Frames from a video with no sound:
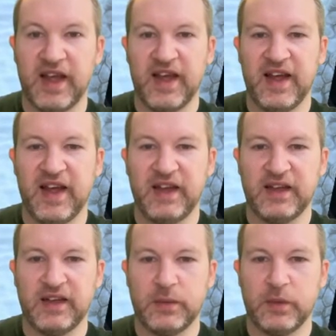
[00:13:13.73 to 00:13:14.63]

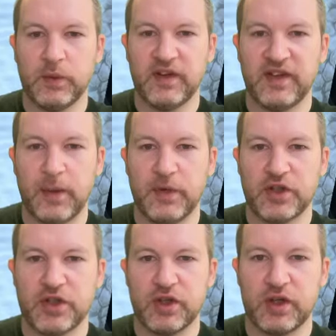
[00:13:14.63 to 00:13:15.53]
And we want to
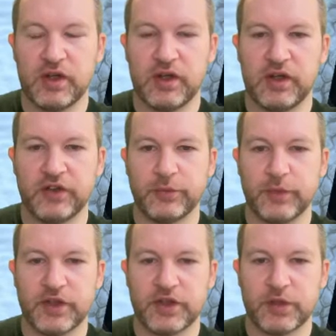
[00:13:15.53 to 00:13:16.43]
damage her as
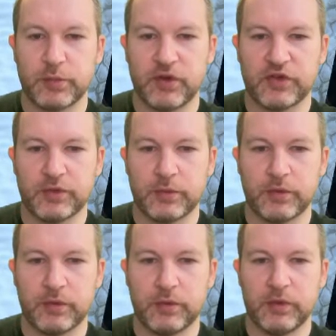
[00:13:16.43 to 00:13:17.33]
much as
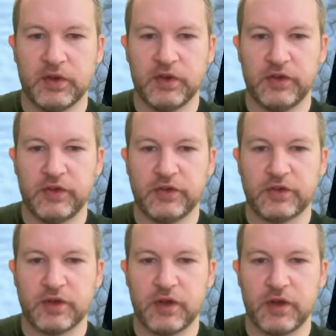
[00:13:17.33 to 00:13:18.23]
possible.
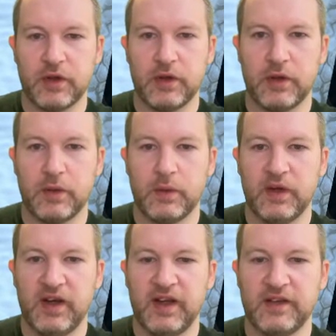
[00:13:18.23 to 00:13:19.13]
So
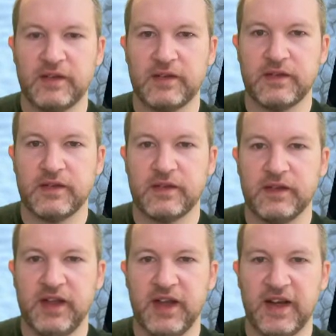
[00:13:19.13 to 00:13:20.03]
let's
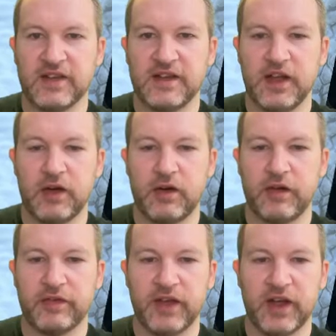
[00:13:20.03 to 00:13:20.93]
kill her
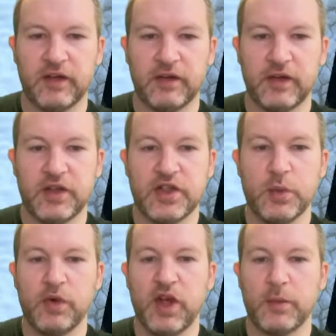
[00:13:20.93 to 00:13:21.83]
off now. She
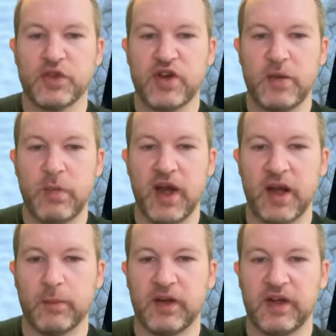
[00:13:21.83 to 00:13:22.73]
will come straight
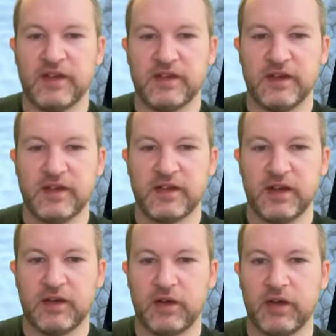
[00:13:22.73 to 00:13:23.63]
back, but let's
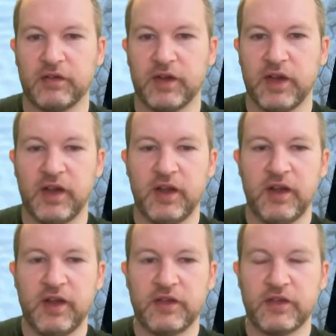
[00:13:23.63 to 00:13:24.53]
kill her off.
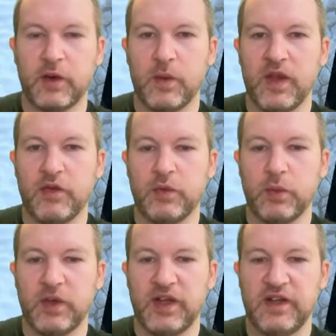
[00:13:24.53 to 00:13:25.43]
So if
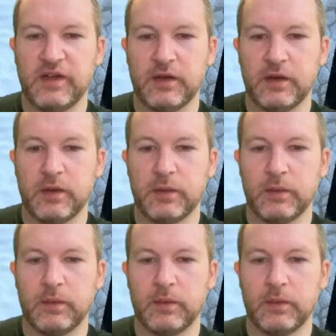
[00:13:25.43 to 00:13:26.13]
we do...